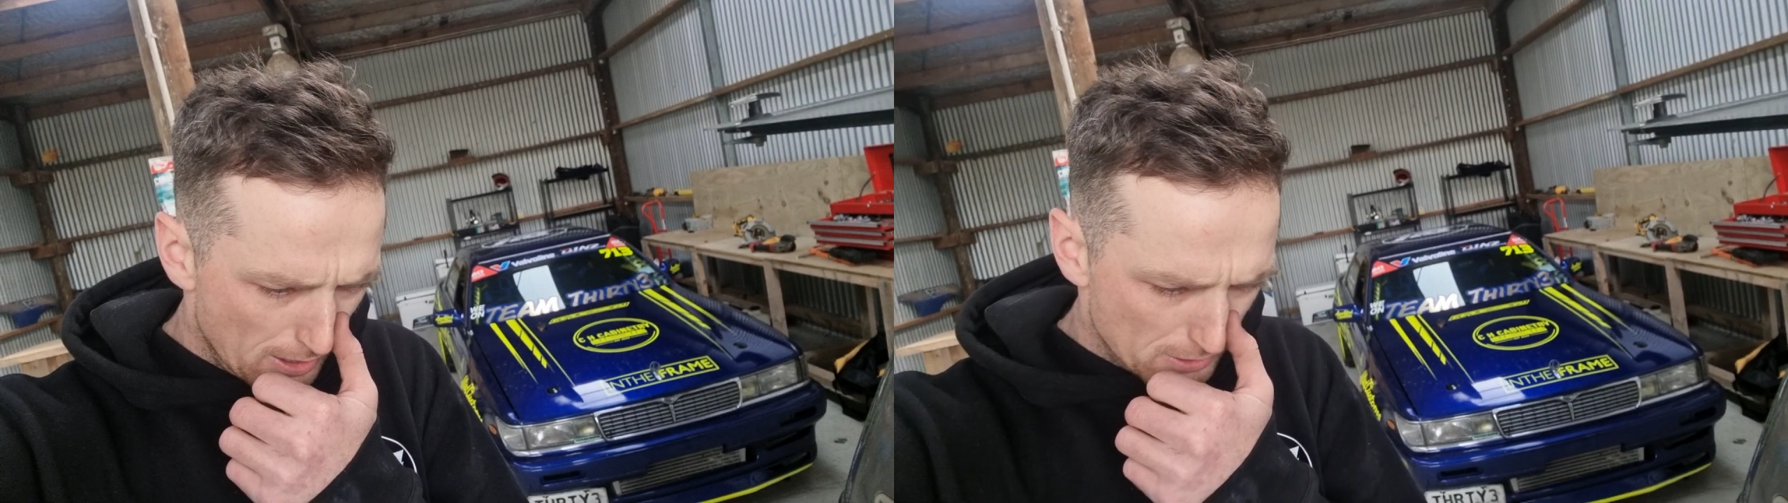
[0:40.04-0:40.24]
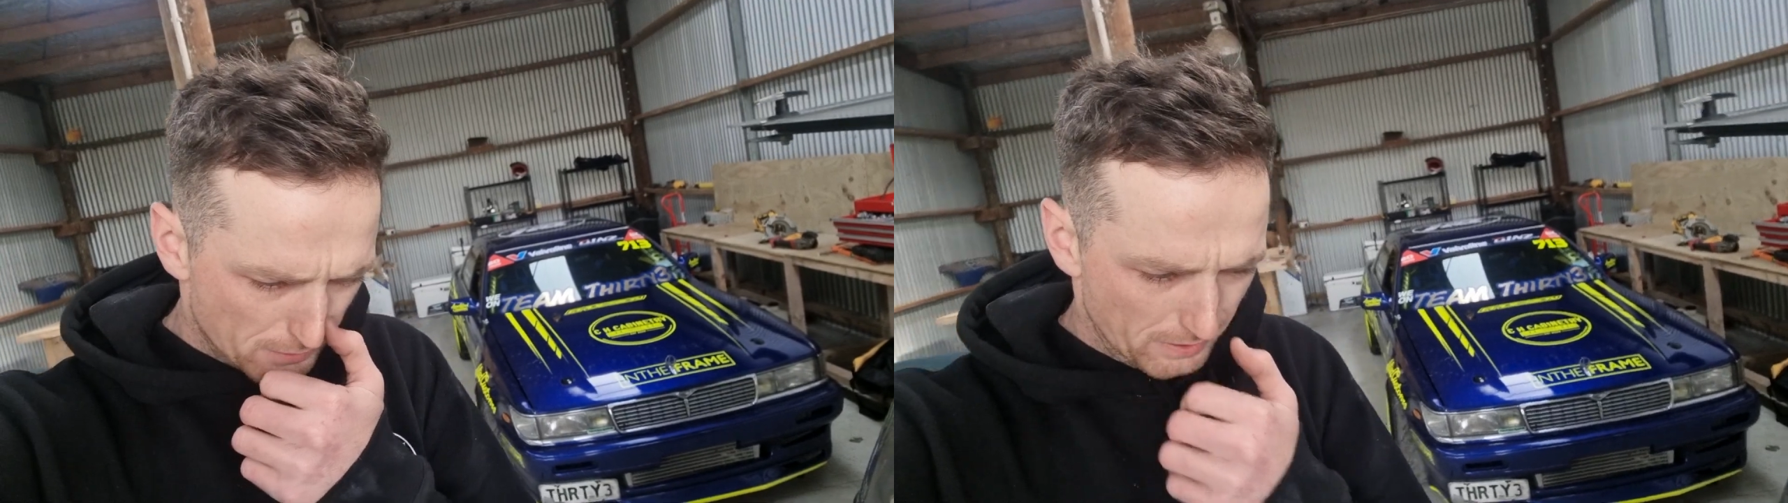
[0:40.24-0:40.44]

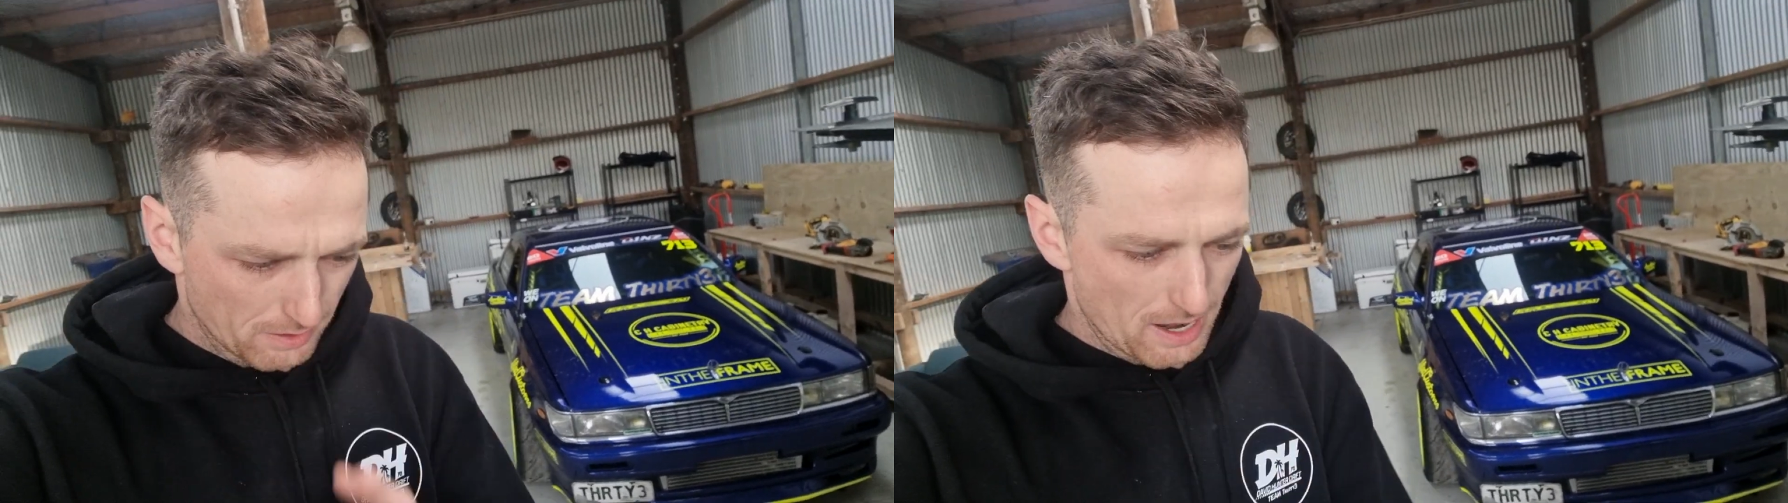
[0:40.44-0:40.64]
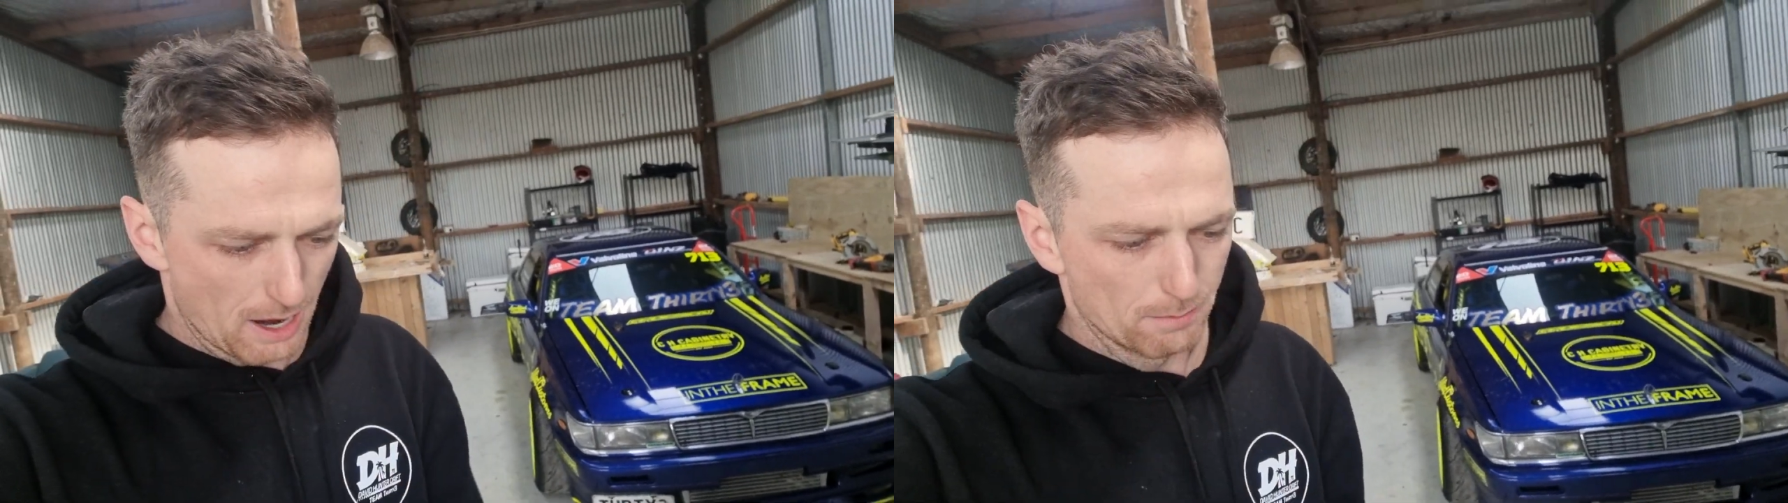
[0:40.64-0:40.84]
So
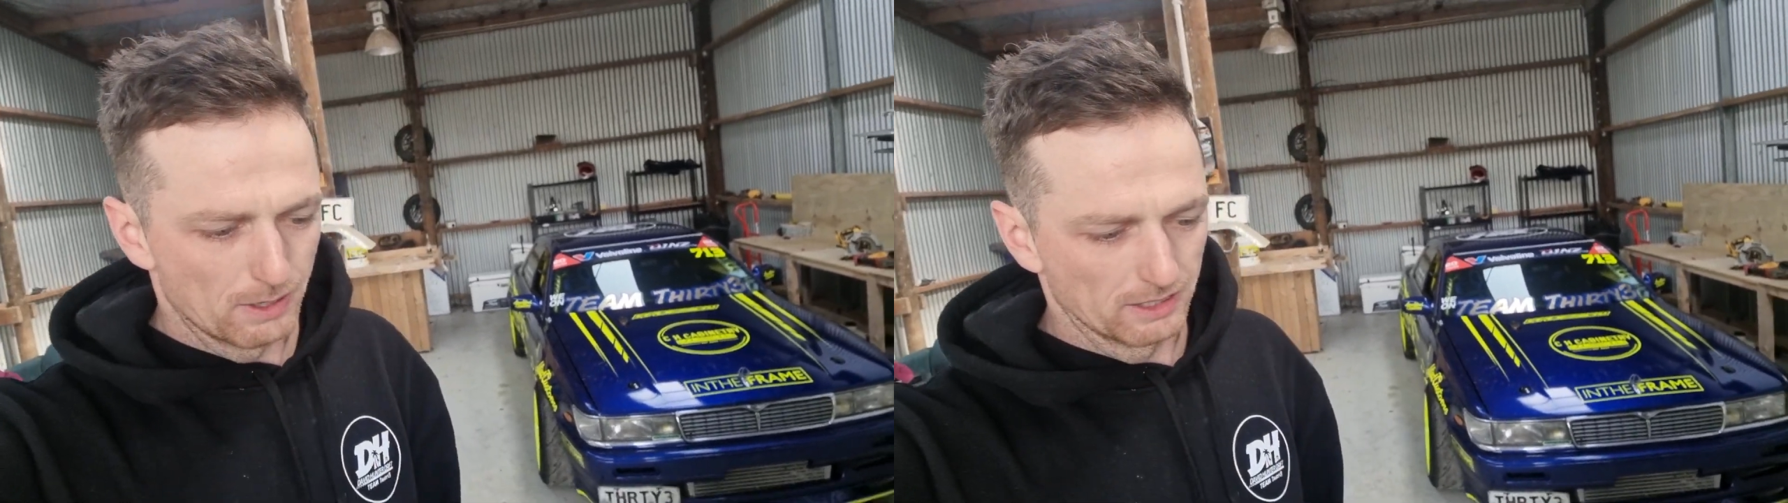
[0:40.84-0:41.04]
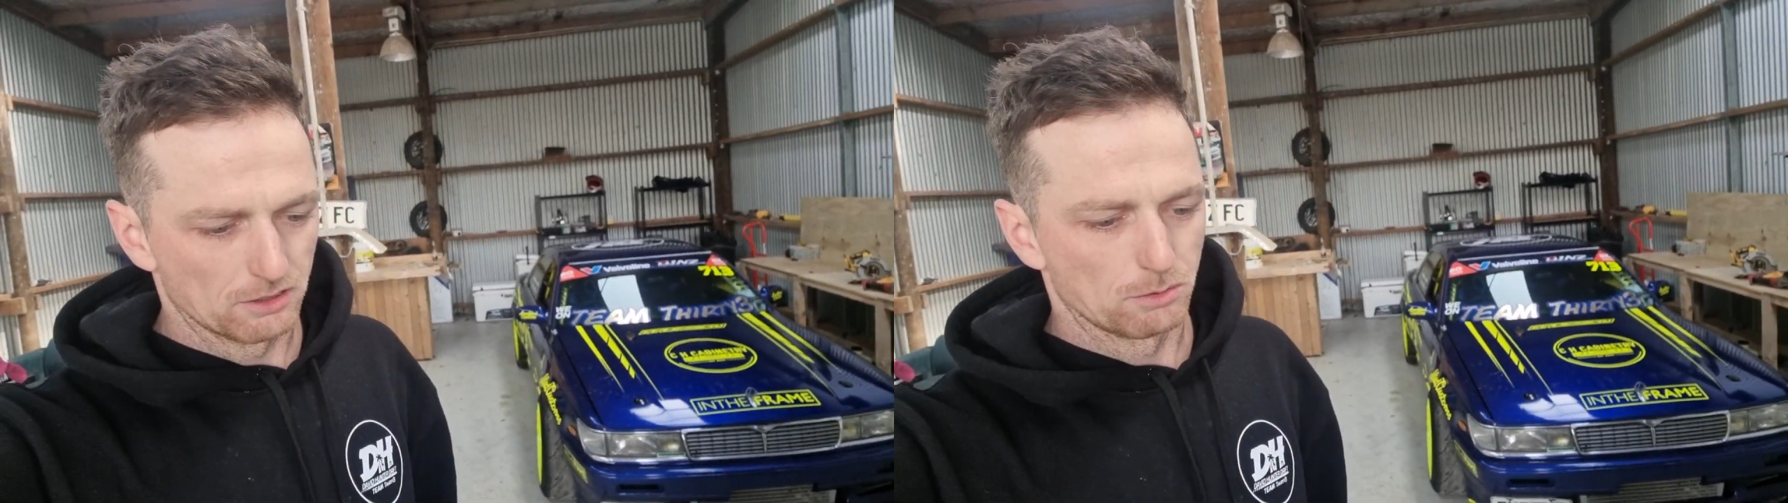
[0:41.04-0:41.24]
then our
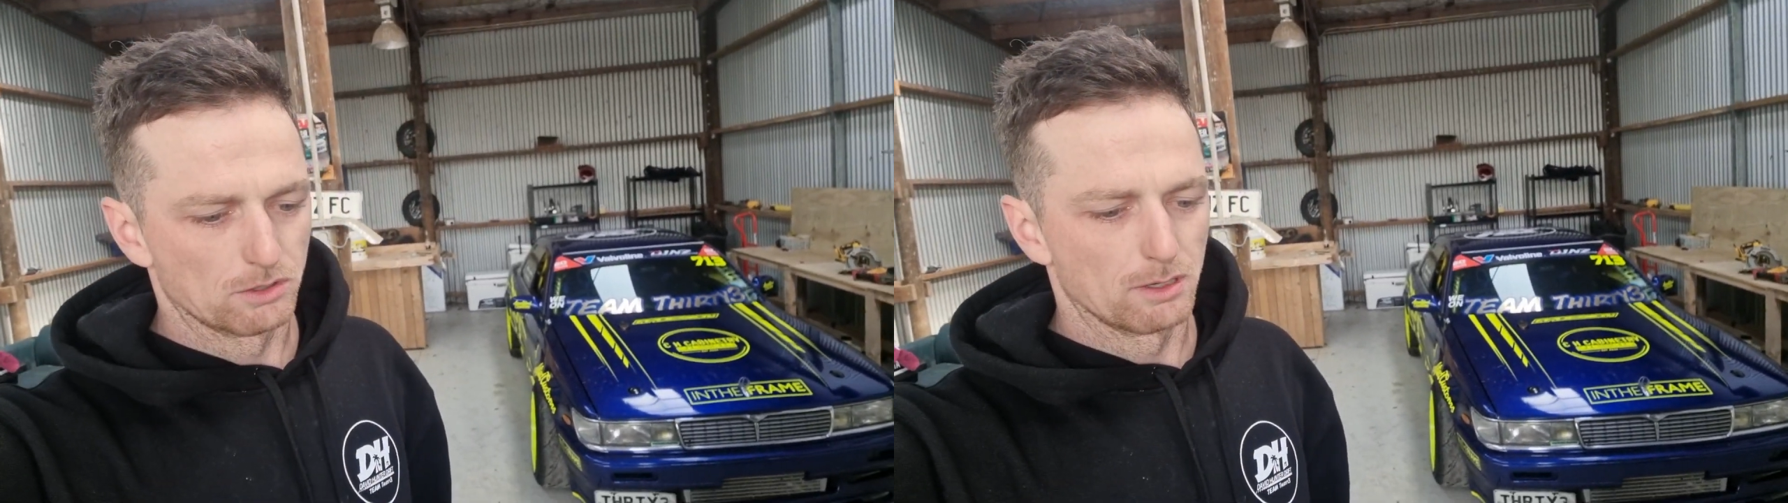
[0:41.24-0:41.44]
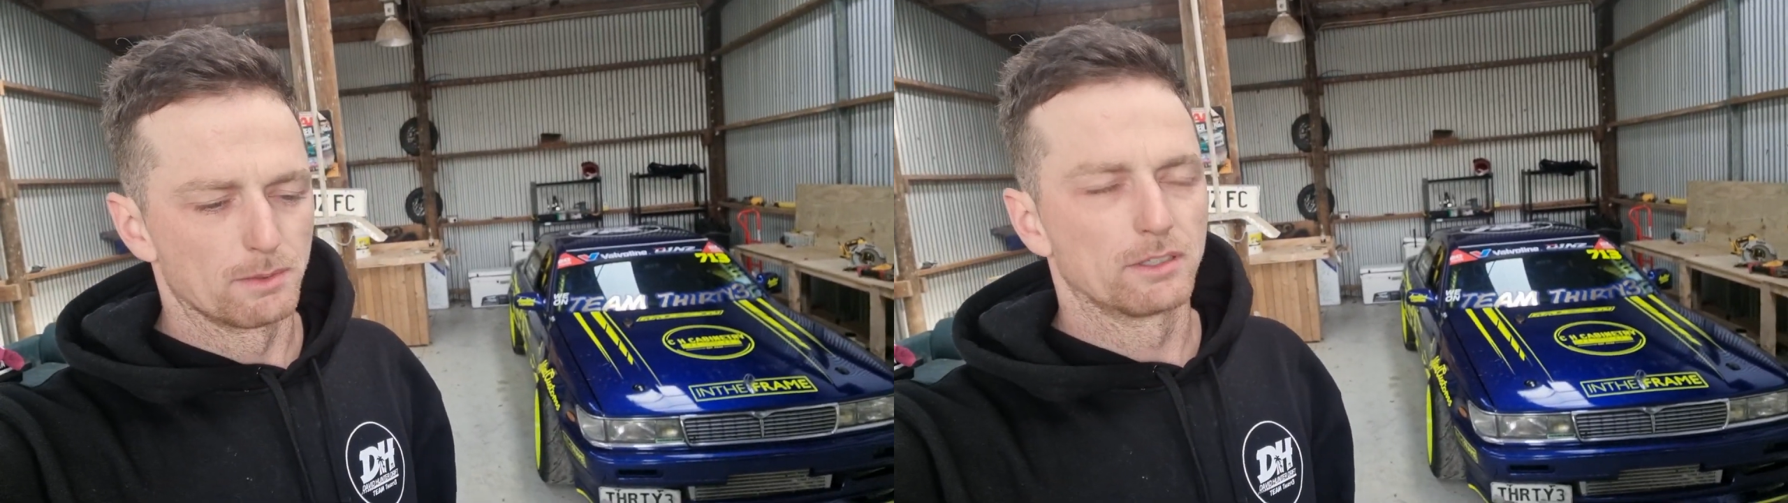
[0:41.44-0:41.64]
practice
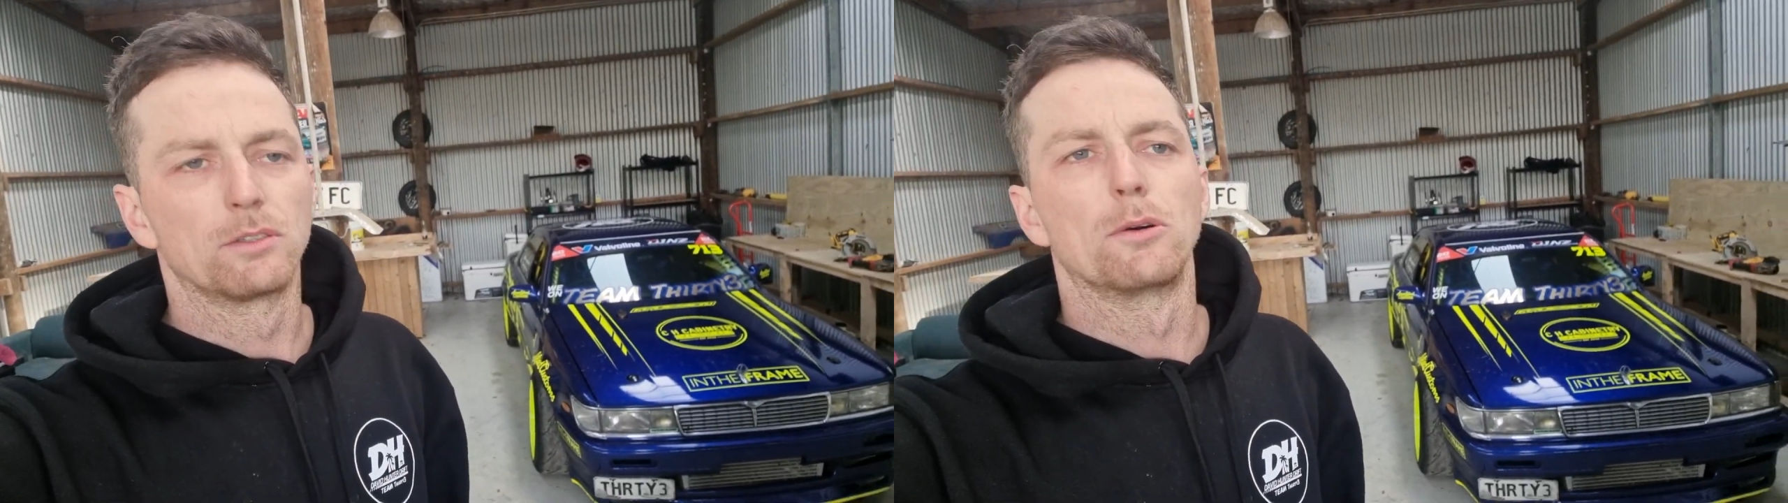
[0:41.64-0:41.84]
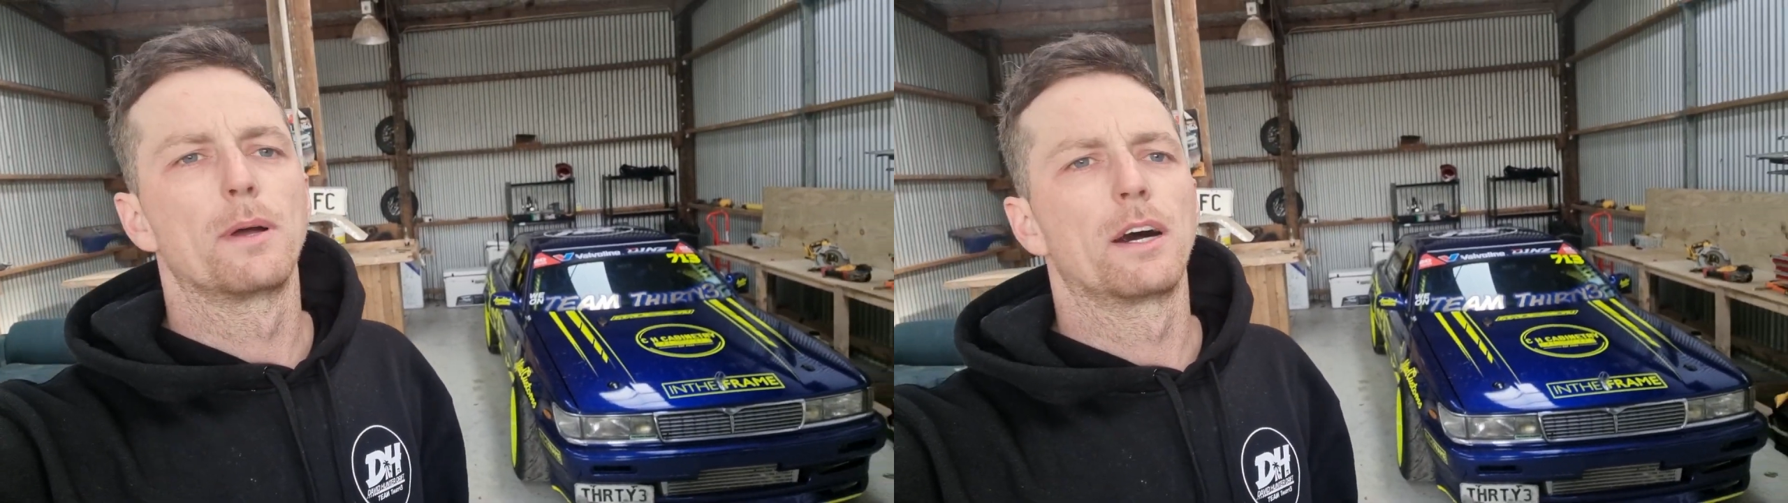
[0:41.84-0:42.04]
was limited
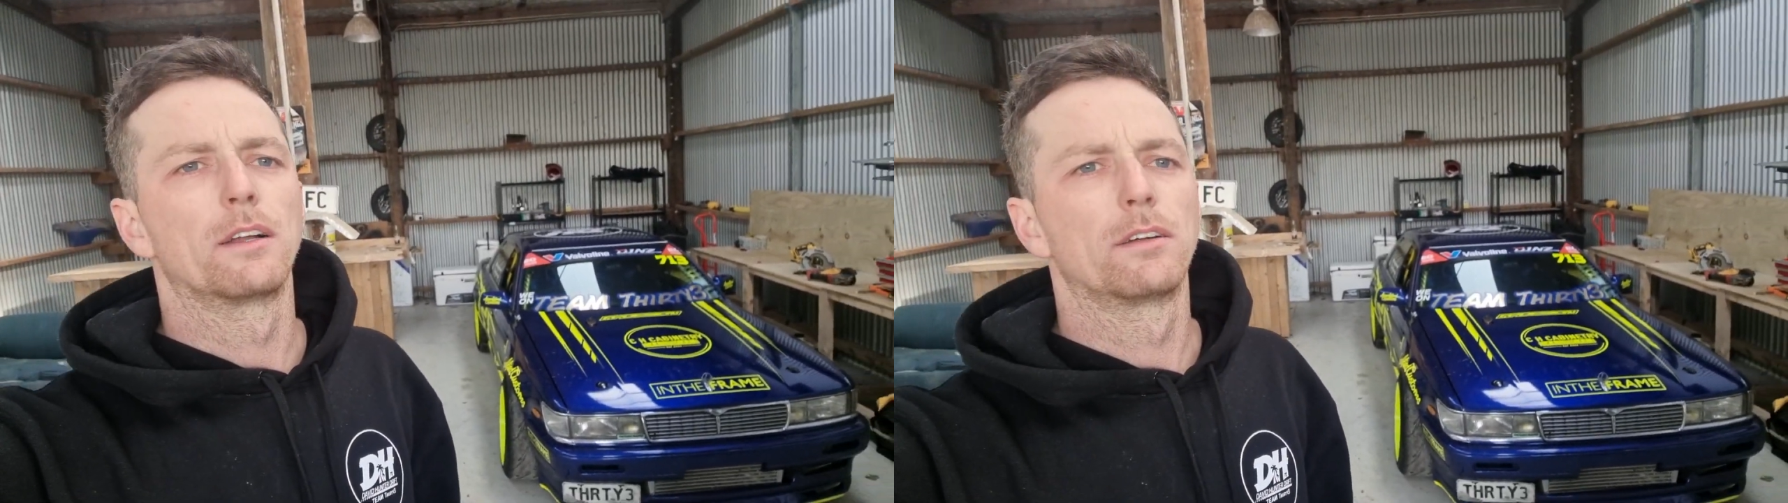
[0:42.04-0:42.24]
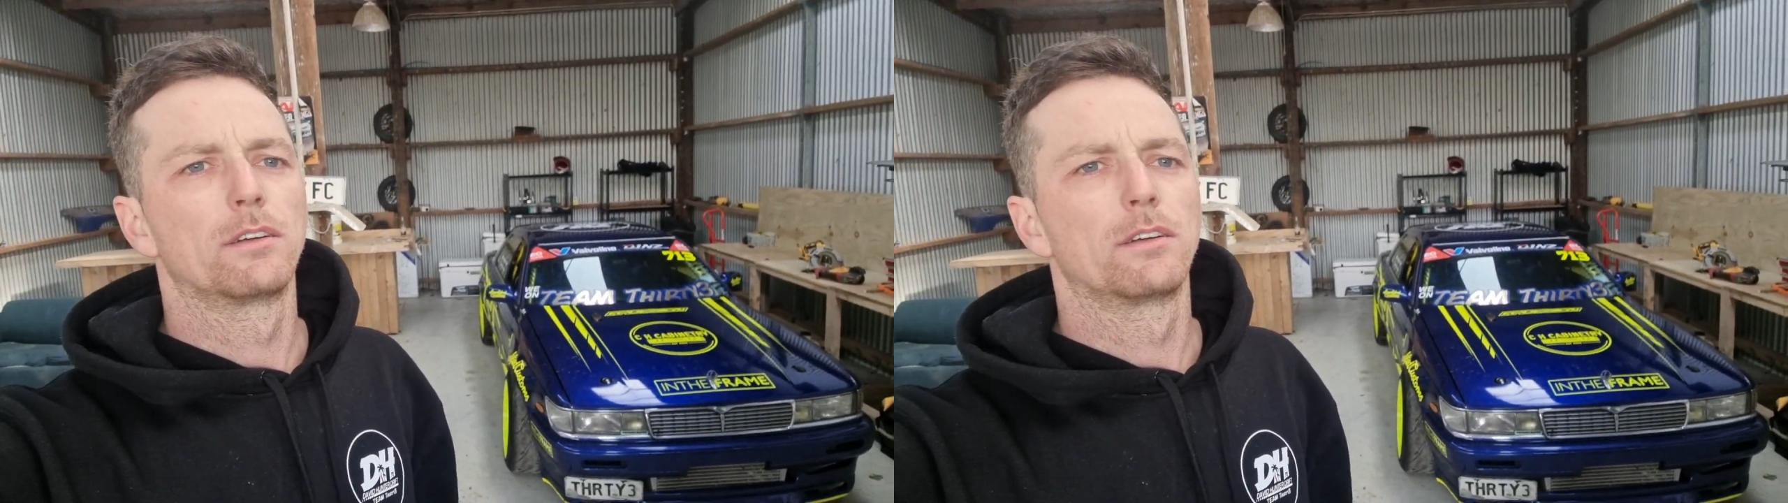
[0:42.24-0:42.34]
to about